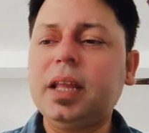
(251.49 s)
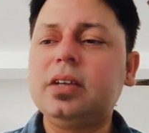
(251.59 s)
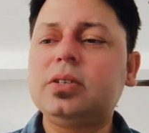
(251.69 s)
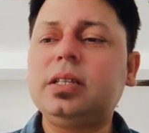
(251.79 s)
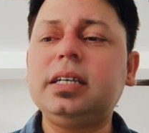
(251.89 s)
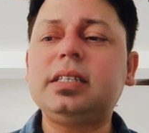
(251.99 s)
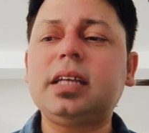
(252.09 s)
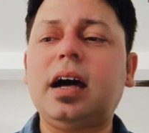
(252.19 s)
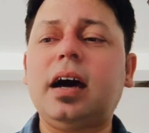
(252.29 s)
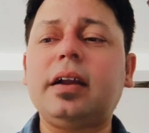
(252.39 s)
So these
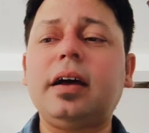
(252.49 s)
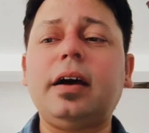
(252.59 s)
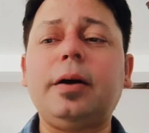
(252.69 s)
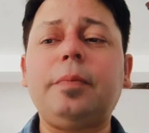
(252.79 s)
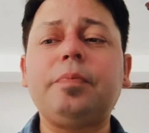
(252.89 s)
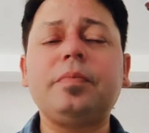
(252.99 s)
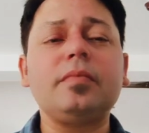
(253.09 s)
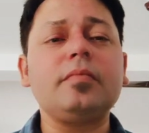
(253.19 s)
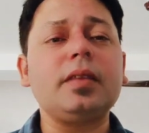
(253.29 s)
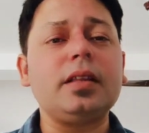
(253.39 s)

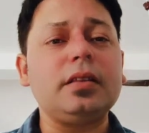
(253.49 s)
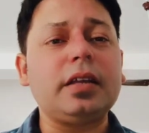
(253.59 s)
are